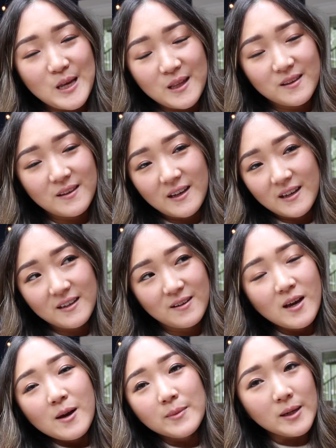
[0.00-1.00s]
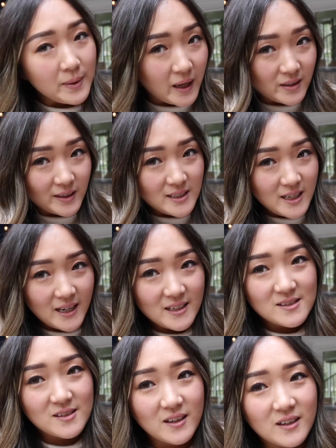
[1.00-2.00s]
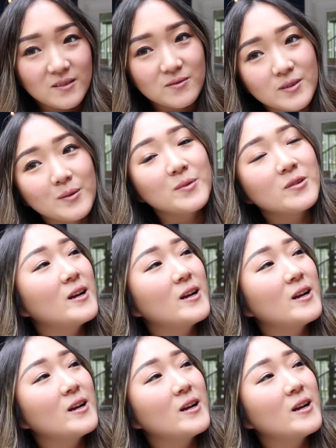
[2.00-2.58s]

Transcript: And then my battery died, so I couldn't film the